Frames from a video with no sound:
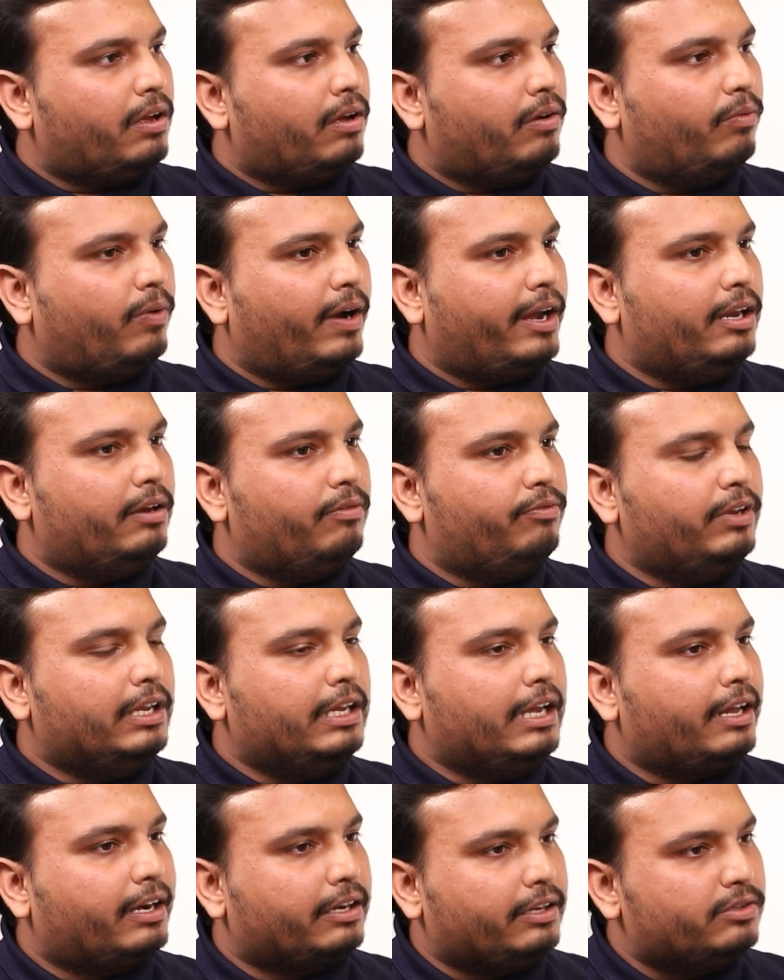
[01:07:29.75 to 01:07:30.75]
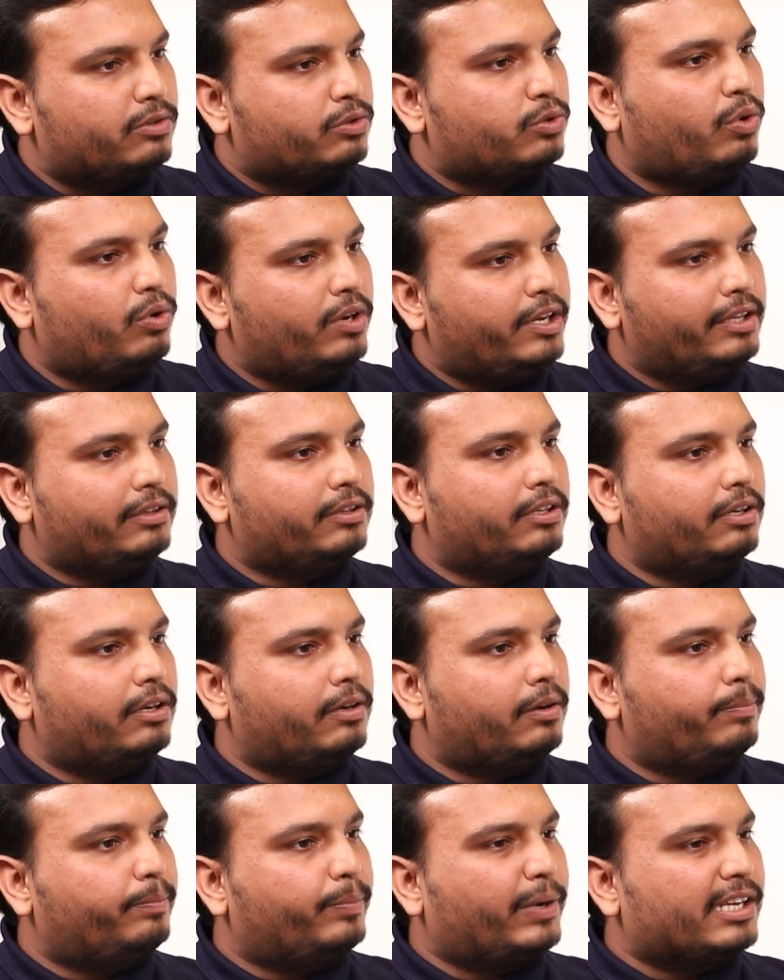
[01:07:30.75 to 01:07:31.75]
while we are installing
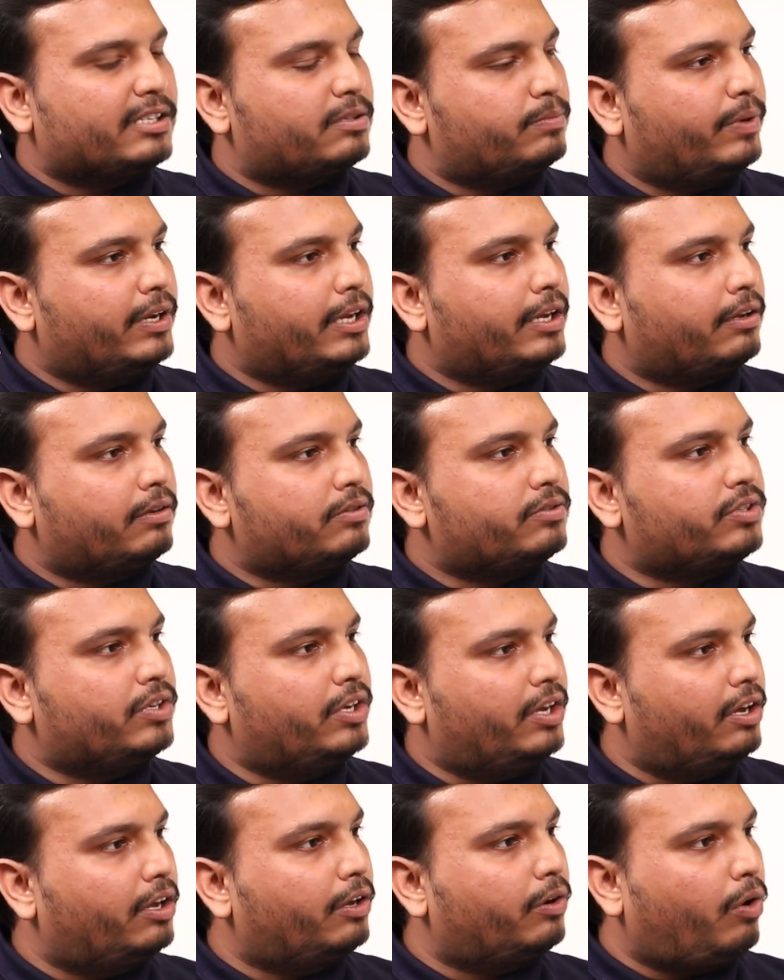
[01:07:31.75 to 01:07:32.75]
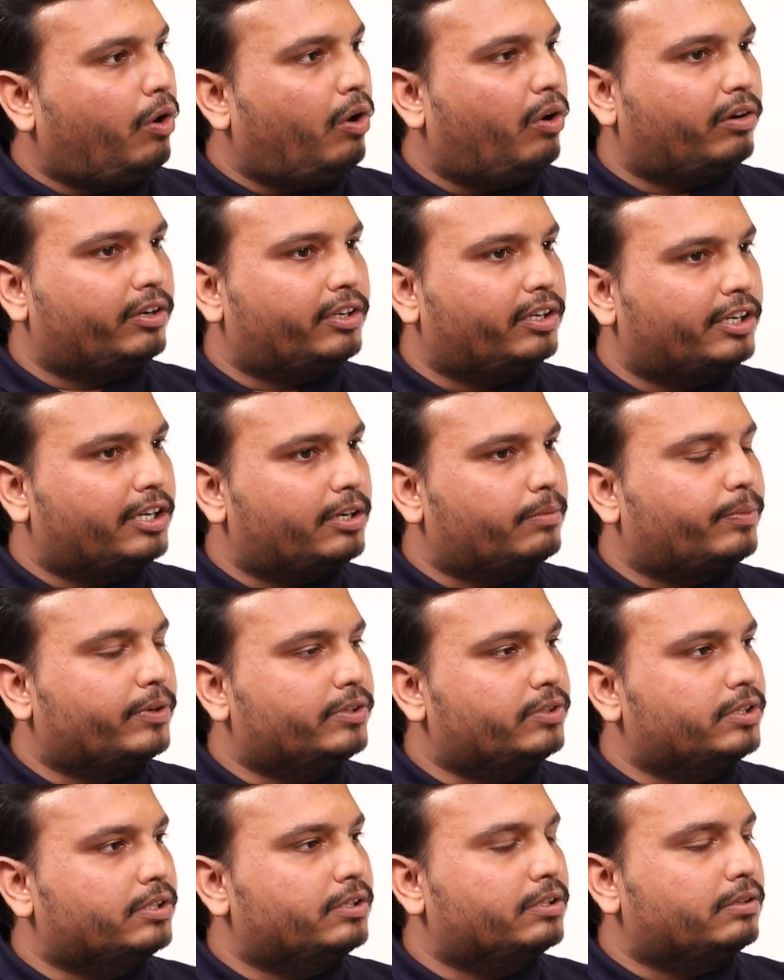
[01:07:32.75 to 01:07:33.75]
the press brake, shear, or turret
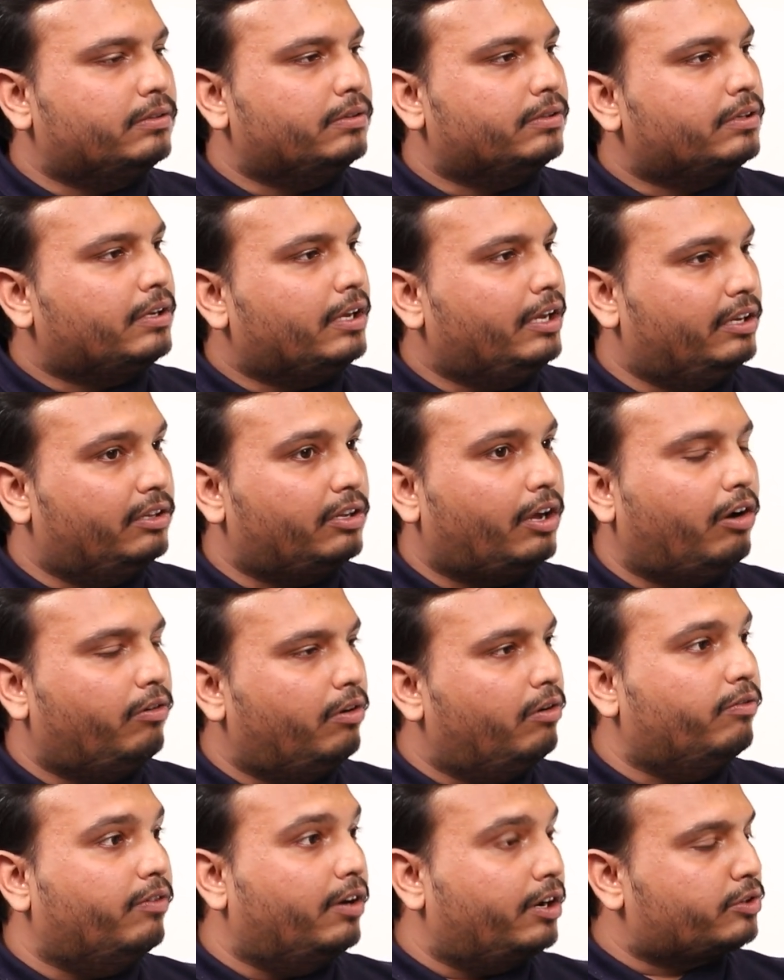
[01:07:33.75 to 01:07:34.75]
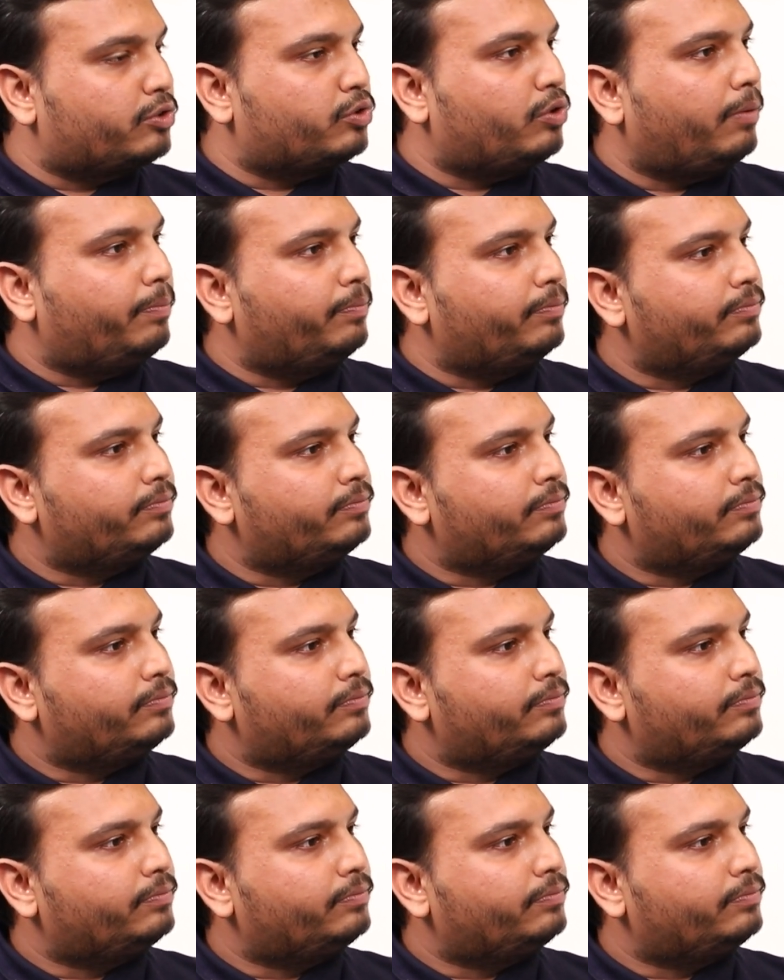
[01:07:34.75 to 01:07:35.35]
punches in our workshop?